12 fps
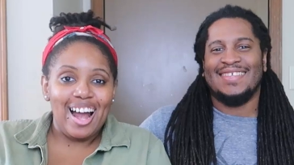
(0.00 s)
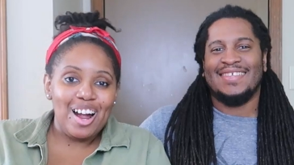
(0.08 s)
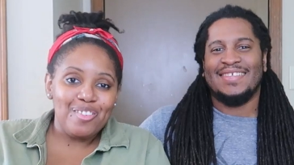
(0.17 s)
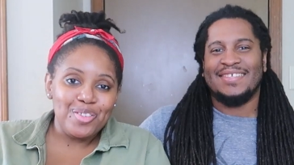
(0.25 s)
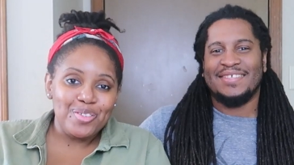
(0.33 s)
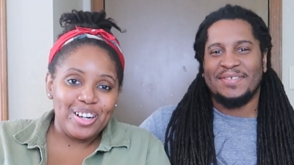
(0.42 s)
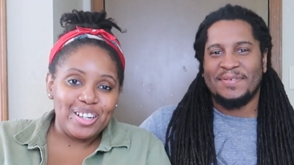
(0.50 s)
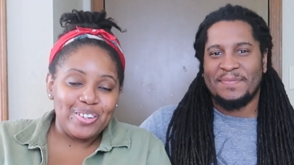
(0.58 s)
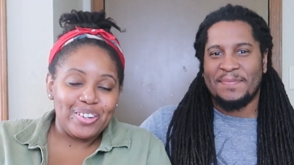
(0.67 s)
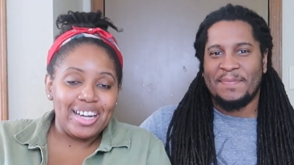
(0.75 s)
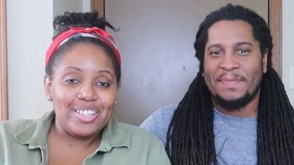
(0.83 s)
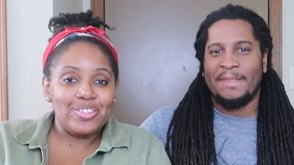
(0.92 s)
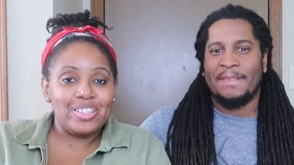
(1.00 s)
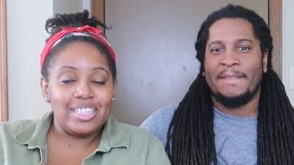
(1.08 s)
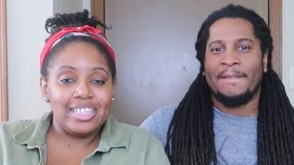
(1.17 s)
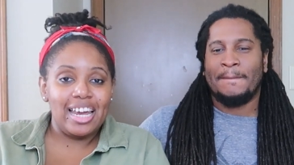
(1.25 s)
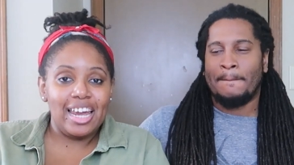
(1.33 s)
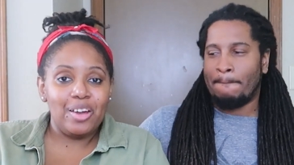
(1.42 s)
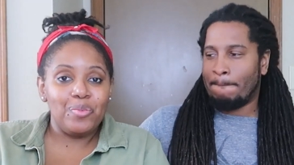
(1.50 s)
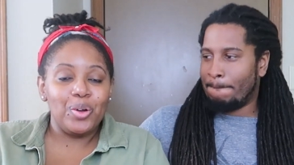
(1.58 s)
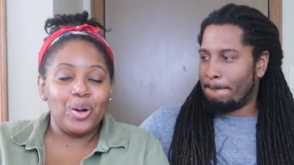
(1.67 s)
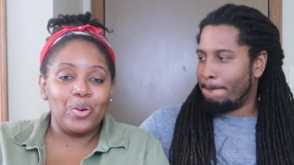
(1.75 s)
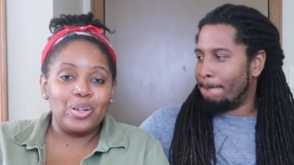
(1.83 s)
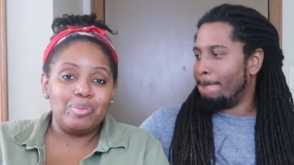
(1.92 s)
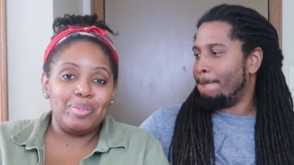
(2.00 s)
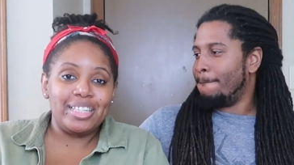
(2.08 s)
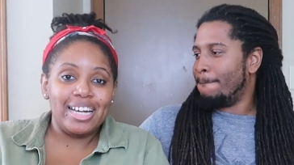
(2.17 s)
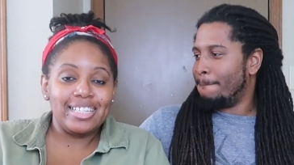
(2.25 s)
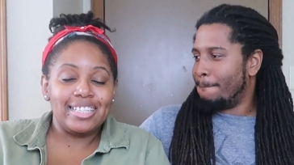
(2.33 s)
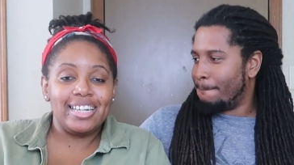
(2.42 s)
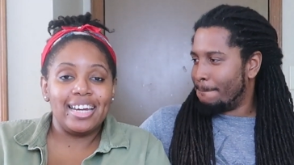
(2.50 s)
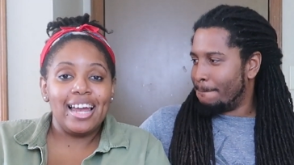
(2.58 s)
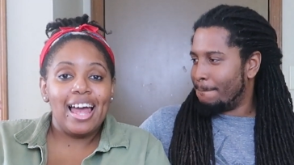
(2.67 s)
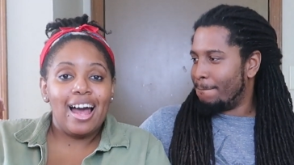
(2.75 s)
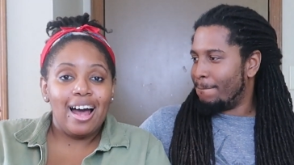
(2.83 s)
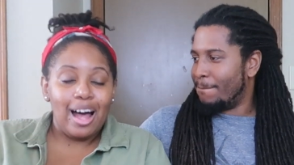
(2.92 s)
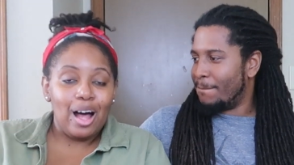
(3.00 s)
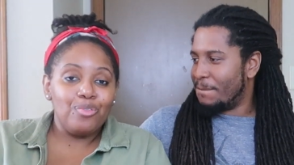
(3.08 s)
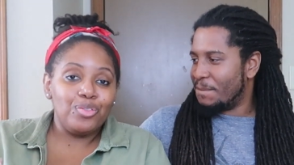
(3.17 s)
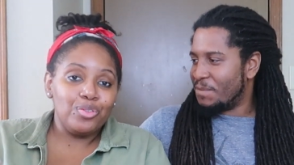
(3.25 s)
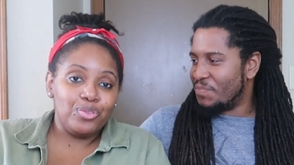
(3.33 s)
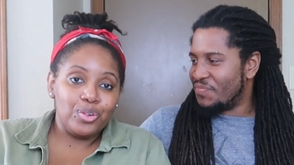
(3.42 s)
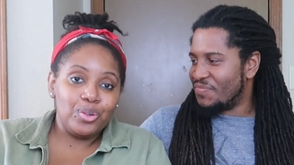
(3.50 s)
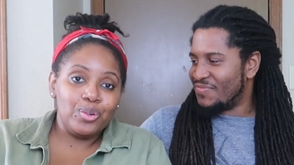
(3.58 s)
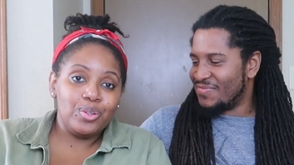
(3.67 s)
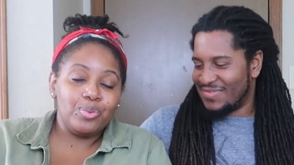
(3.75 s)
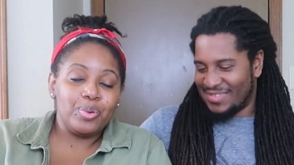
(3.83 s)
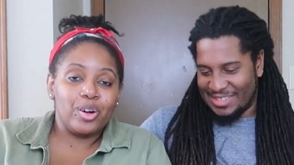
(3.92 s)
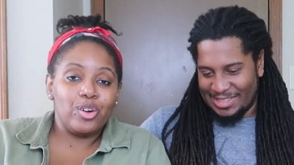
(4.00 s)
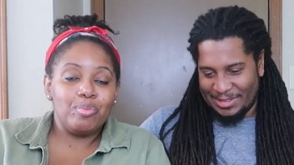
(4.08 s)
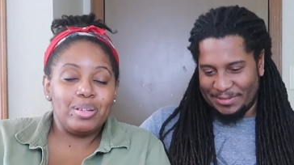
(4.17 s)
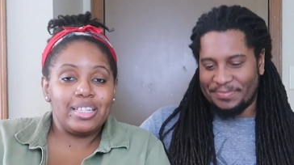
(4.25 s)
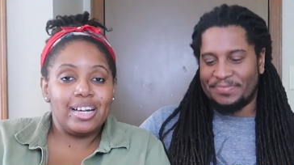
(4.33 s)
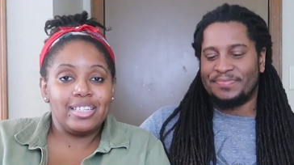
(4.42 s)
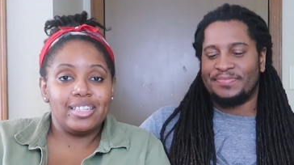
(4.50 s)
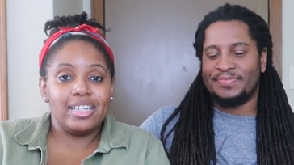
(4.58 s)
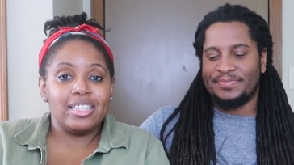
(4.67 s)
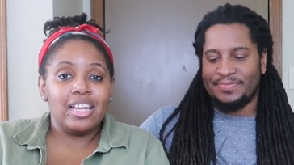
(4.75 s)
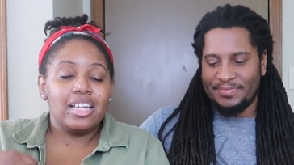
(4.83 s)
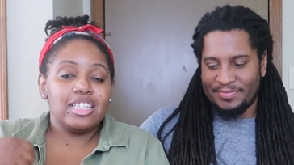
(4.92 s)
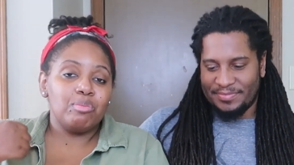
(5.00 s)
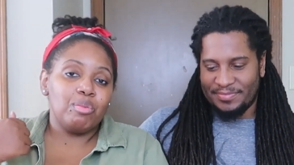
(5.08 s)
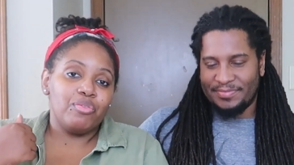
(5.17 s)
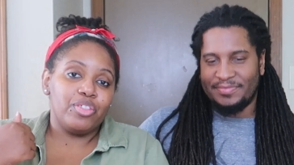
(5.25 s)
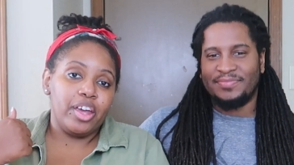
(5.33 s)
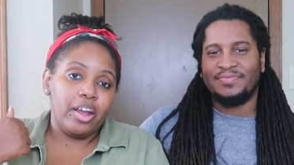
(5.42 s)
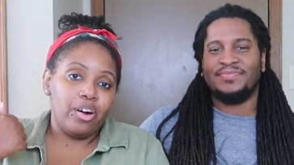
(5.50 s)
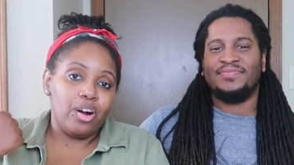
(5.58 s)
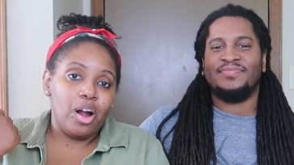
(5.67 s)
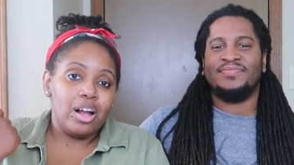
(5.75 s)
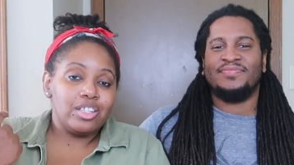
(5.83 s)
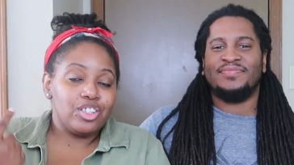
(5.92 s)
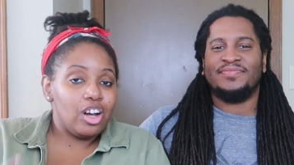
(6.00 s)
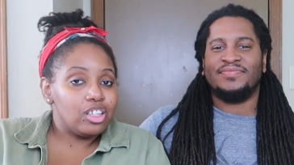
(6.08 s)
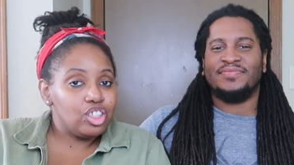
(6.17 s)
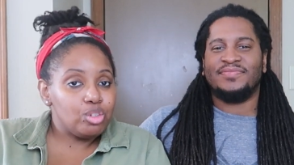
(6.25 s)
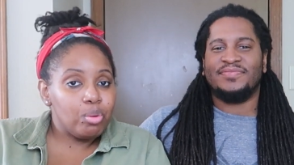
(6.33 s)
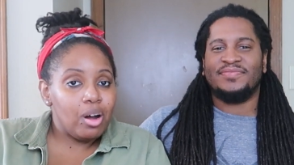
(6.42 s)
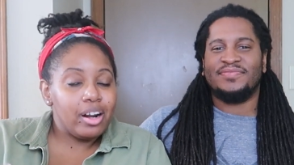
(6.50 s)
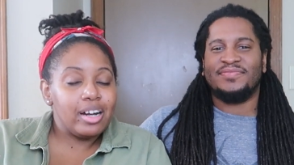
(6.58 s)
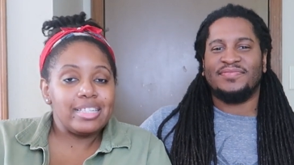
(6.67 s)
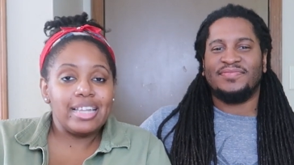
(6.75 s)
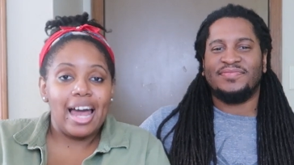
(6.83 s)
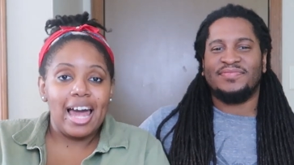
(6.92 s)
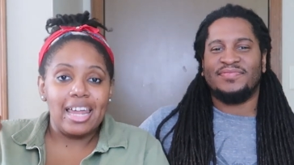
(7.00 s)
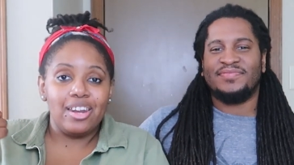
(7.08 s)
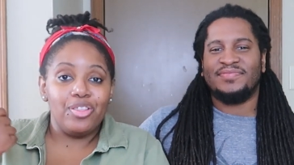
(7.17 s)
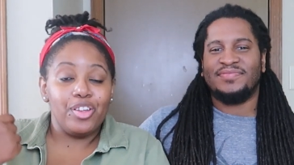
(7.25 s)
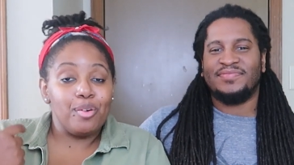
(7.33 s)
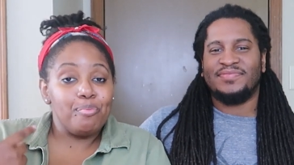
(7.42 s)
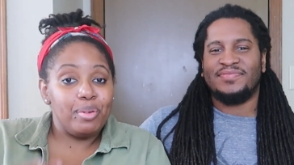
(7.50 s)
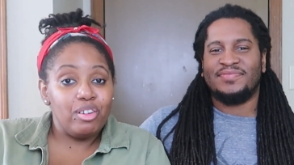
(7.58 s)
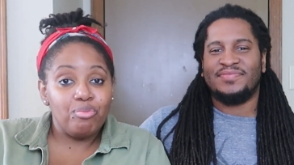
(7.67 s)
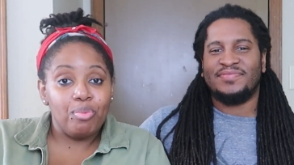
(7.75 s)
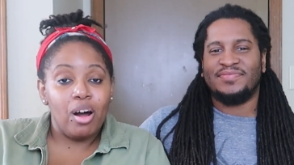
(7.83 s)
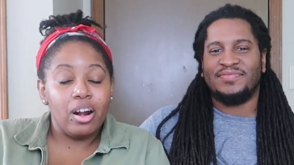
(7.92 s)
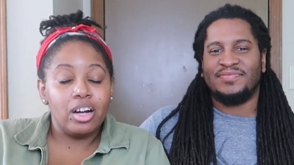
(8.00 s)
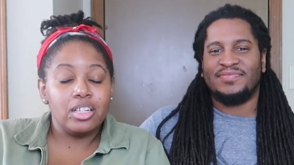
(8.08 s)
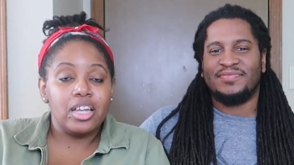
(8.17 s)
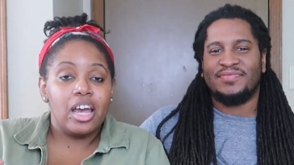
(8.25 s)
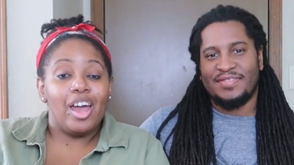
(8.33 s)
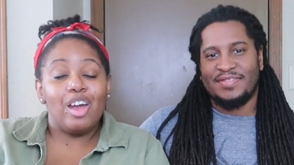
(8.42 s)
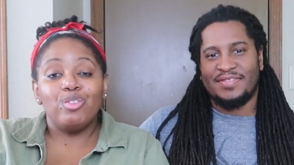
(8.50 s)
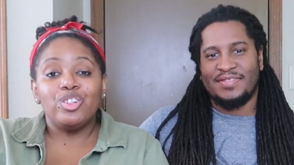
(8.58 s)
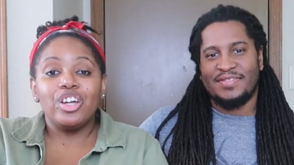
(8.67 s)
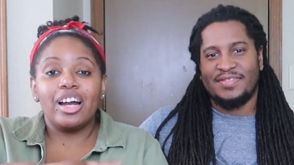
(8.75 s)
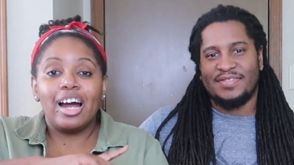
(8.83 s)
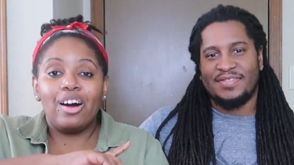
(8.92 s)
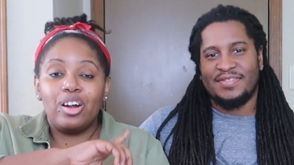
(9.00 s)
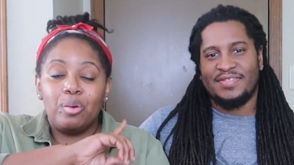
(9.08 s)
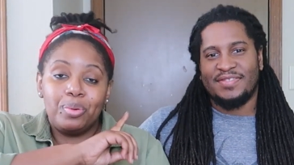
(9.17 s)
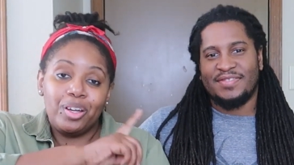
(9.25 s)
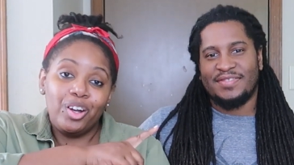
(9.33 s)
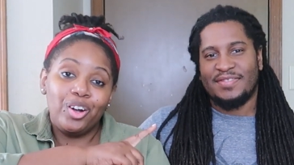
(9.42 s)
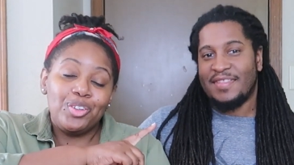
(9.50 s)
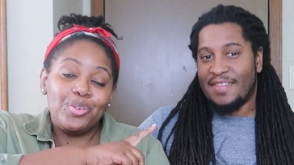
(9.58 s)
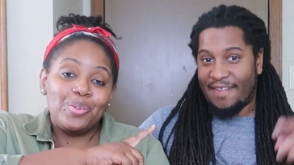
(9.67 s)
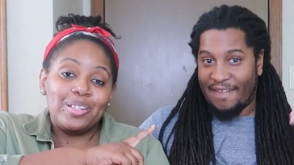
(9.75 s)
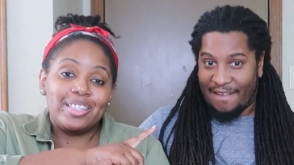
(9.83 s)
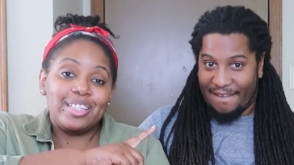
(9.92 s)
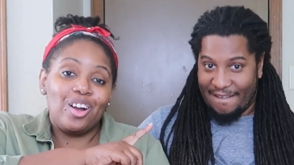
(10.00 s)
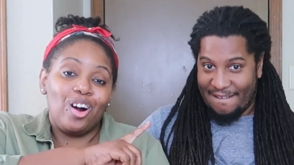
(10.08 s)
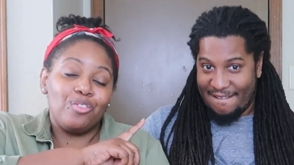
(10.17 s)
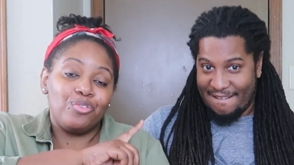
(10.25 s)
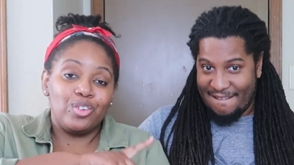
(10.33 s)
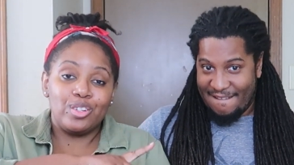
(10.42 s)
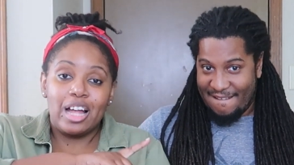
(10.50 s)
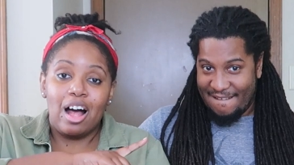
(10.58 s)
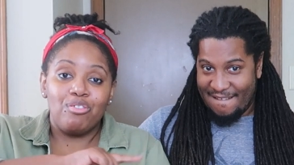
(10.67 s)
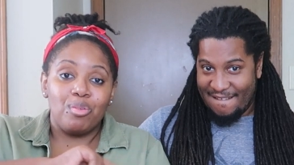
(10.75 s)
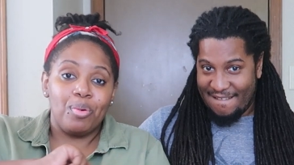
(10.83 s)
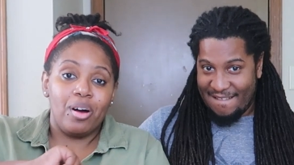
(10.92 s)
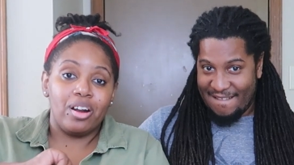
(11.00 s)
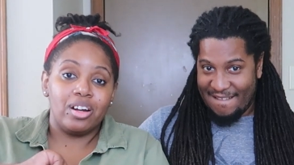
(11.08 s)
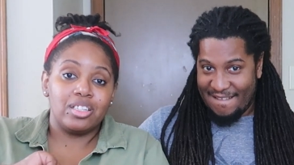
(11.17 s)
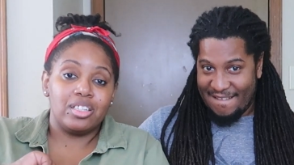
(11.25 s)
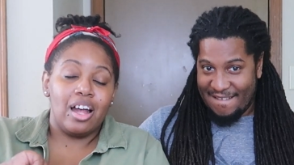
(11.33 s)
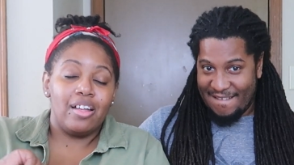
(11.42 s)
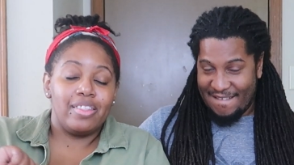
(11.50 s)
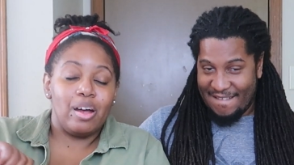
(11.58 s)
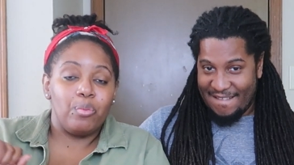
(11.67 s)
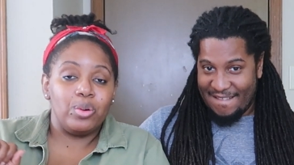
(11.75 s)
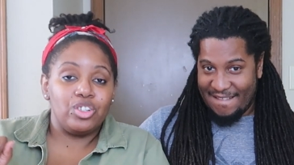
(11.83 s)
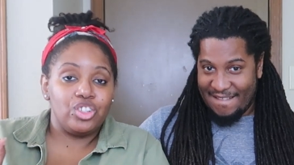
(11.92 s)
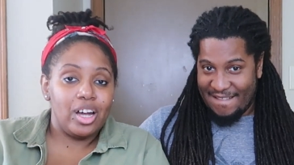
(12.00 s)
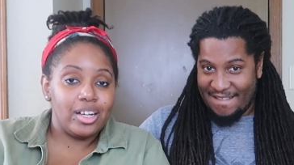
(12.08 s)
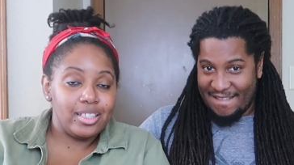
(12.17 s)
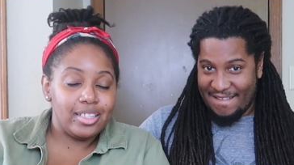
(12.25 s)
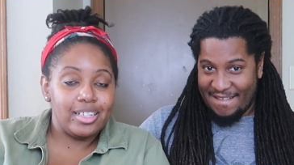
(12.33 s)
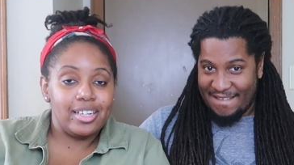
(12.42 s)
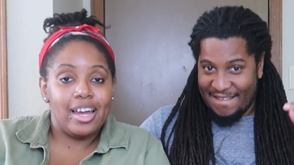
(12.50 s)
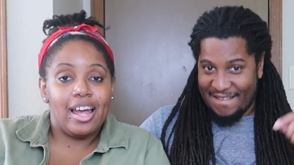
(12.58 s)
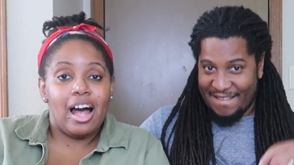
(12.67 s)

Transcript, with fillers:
Speaker 1: Hi everyone. Okay, so today we are going to be testing Alpha Foods. We're going to be testing some of their sausage products and their beef products. If you check out up here, you will see our first Alpha products that we tested.